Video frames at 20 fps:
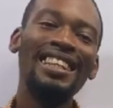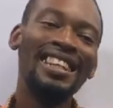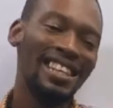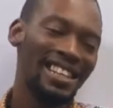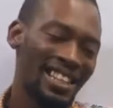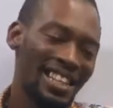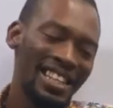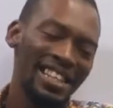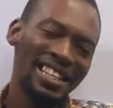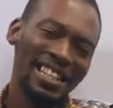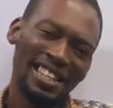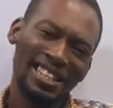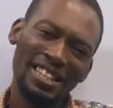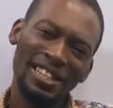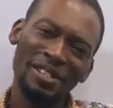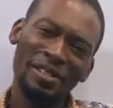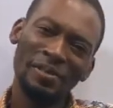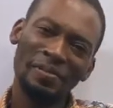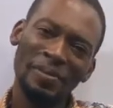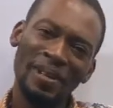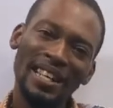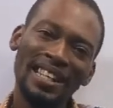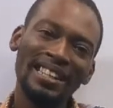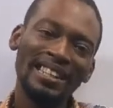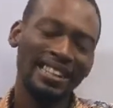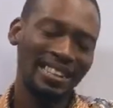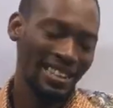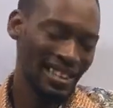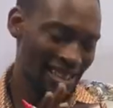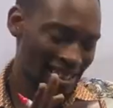Ladies and gentlemen,
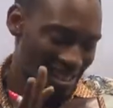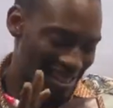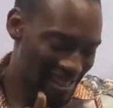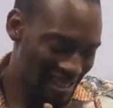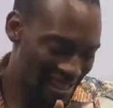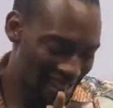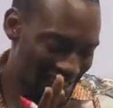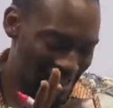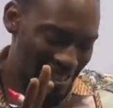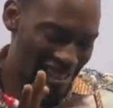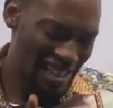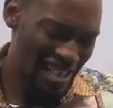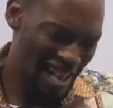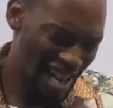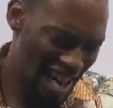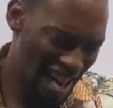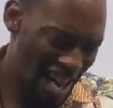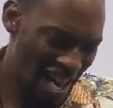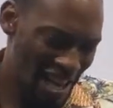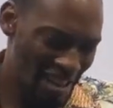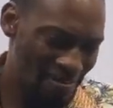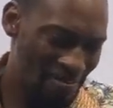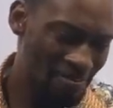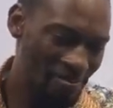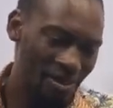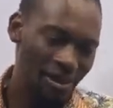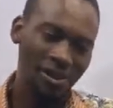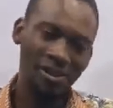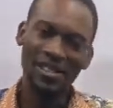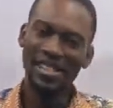it is time
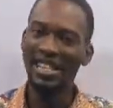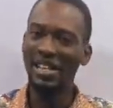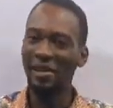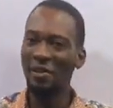to take